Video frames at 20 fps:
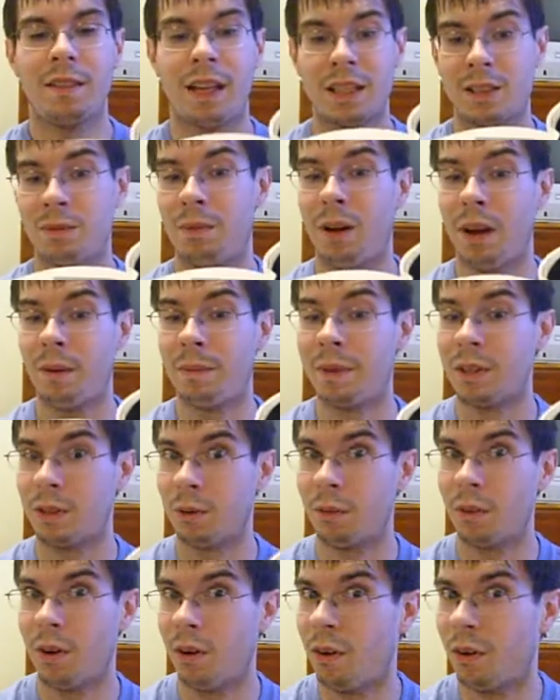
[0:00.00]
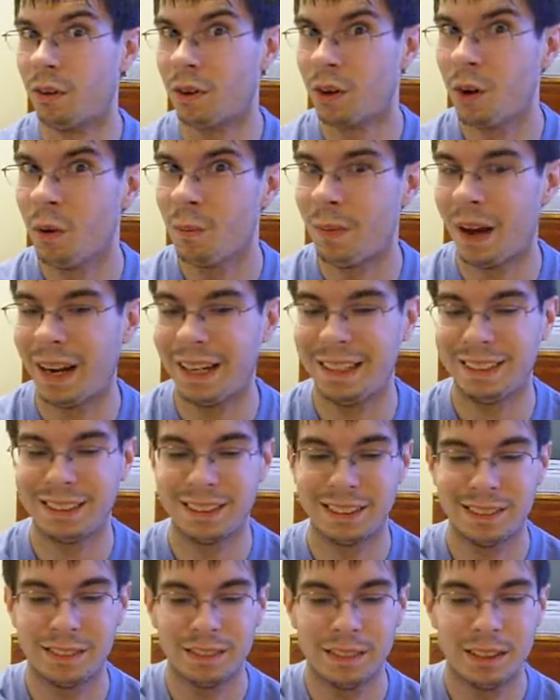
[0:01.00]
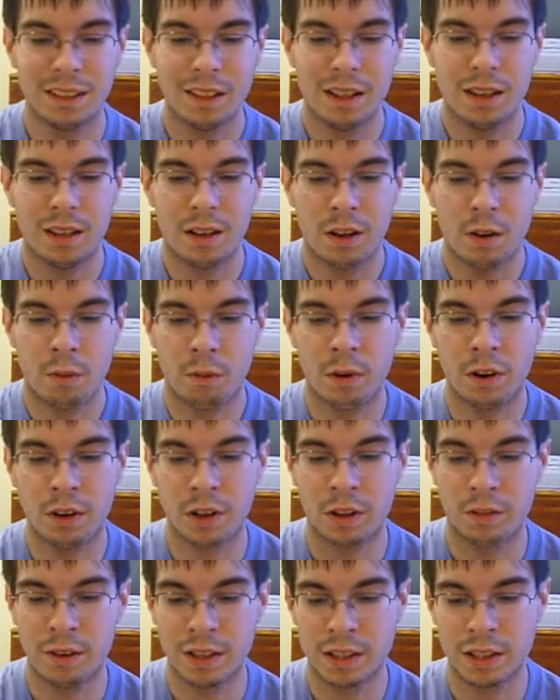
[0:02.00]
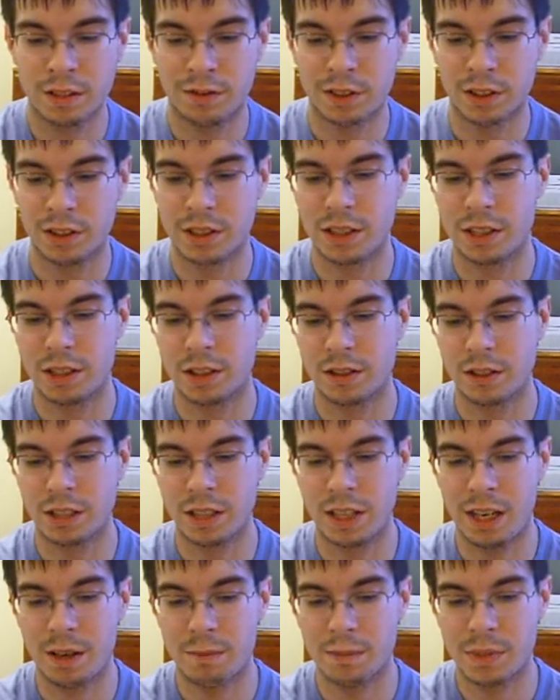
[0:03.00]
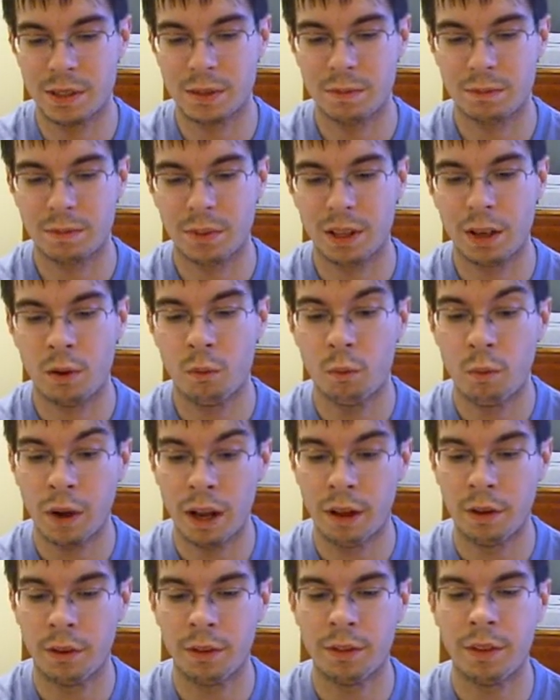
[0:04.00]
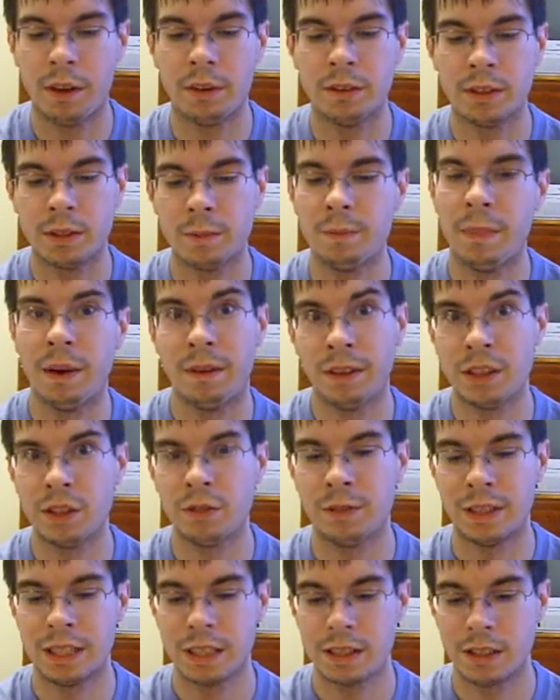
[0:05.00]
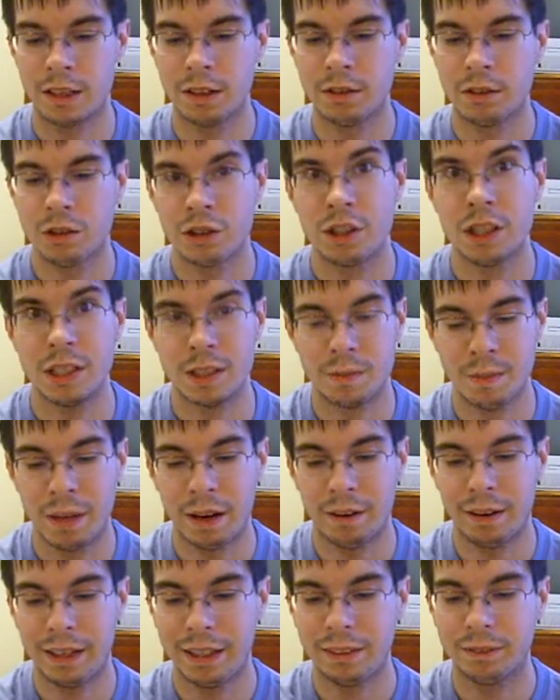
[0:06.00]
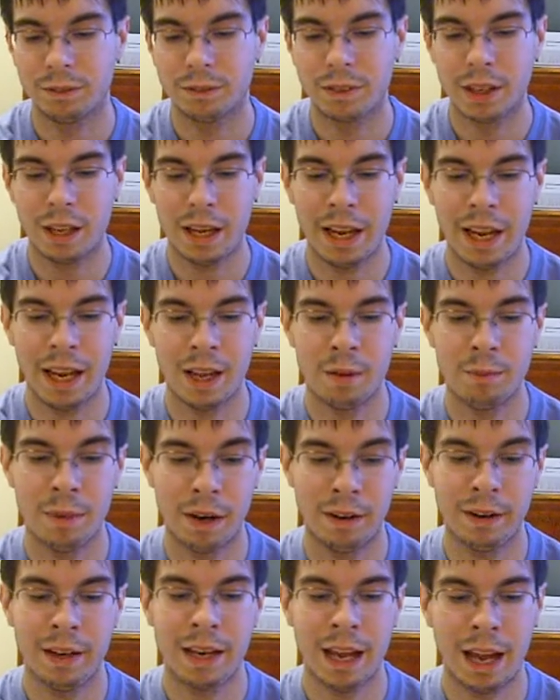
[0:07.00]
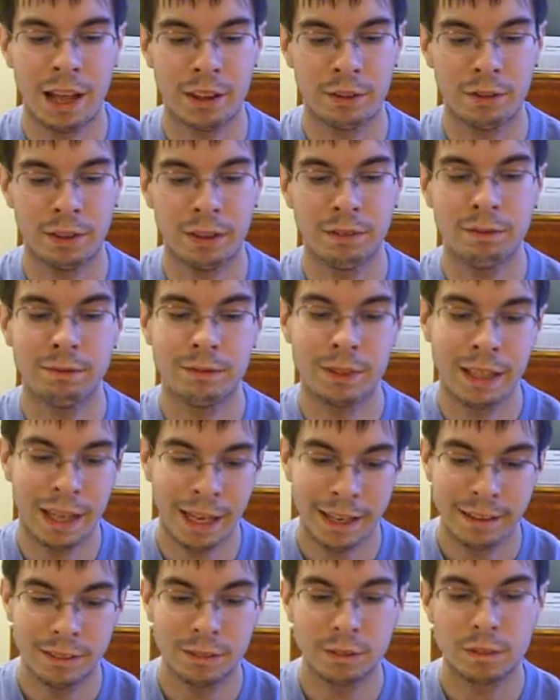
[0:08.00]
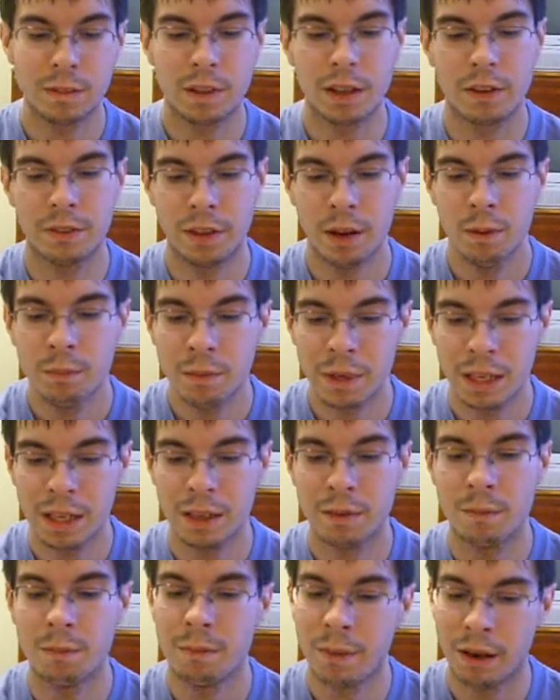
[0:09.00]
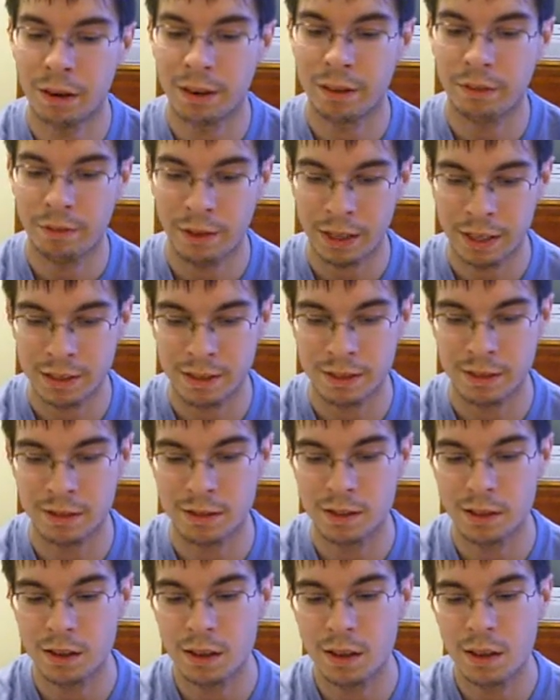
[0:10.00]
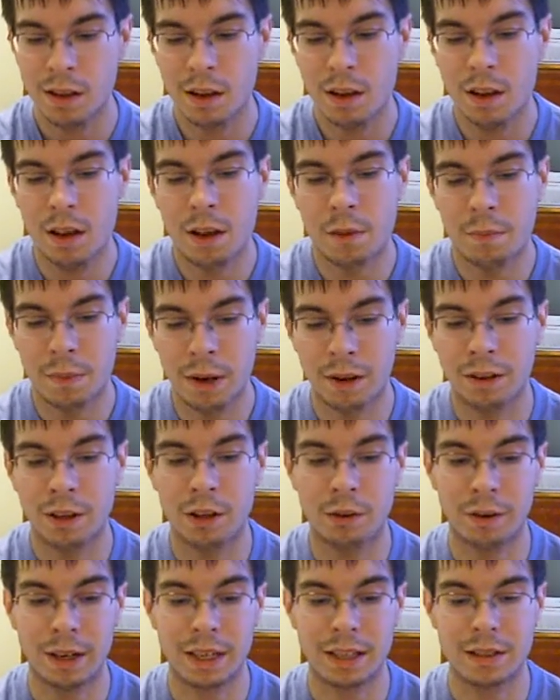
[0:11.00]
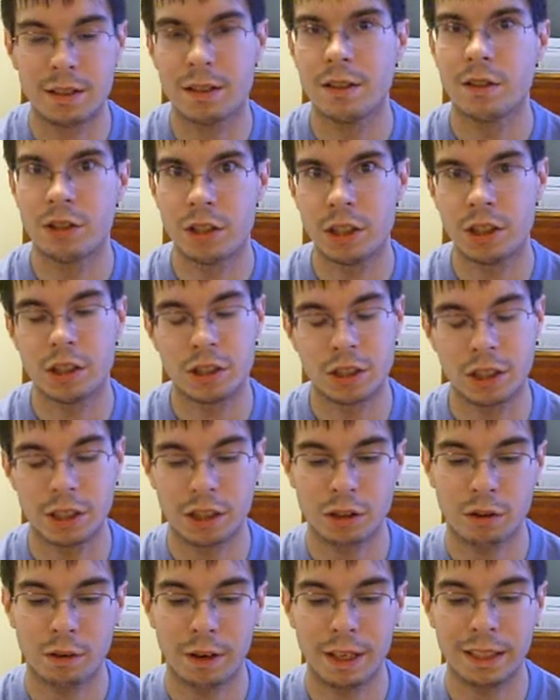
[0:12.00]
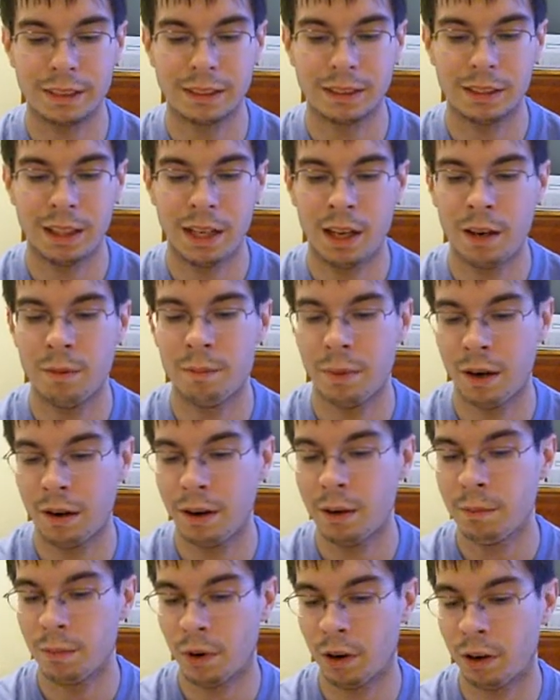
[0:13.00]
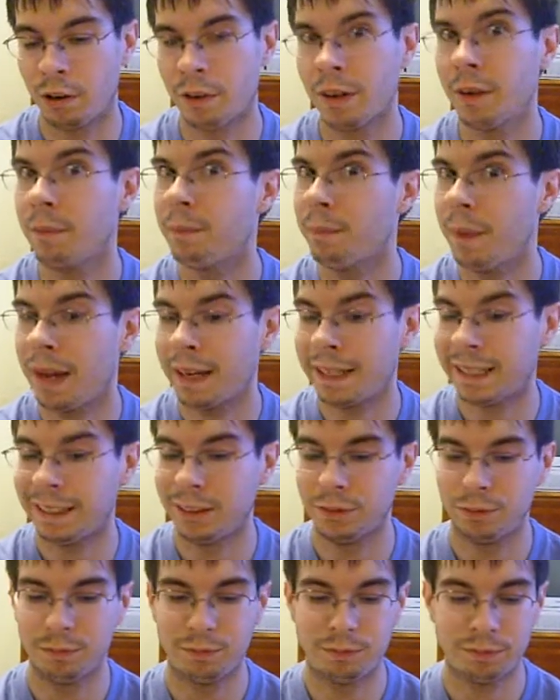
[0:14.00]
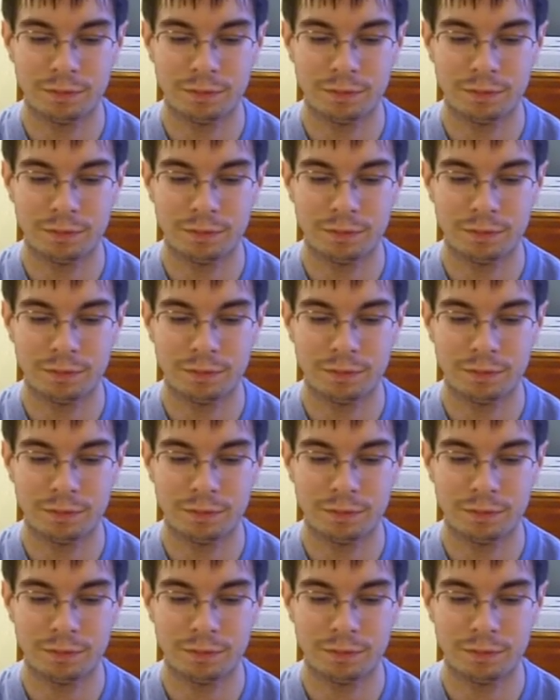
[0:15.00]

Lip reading: That's why we don't all go by it. What are the rest of your sisters' names? Well, there's Mary Teresa, she's Mary. And Mary Catherine, Kate. Then me, Mary Frances. Mary Grace, she's just Grace. And Mary Margaret, Maggie.